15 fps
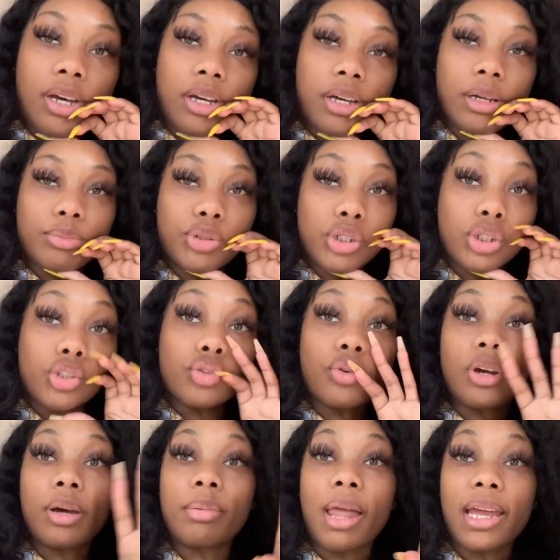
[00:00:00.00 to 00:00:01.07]
um sugar
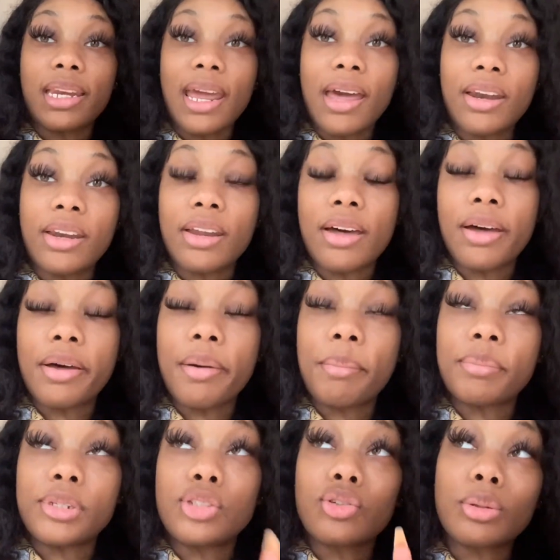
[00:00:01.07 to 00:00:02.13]
scrub like down in the um
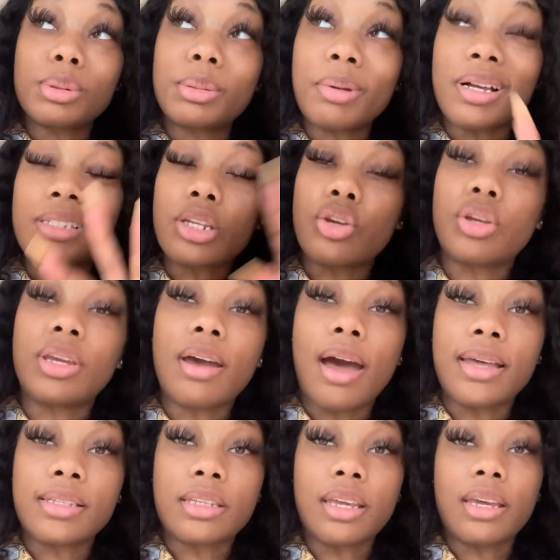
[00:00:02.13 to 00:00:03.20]
description box so you
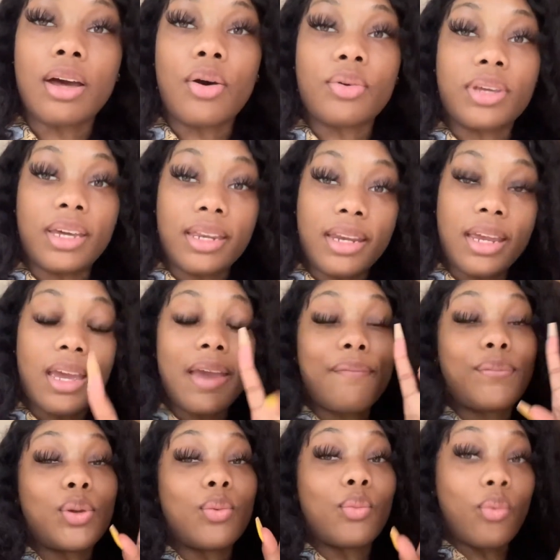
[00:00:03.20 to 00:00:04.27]
guys can go get it if
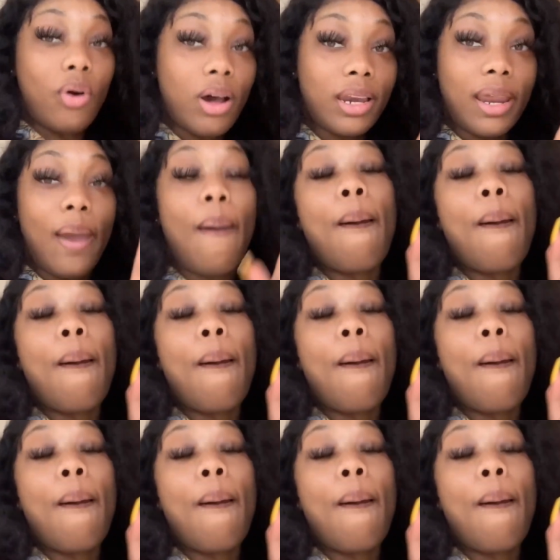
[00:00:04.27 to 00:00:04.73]
you want it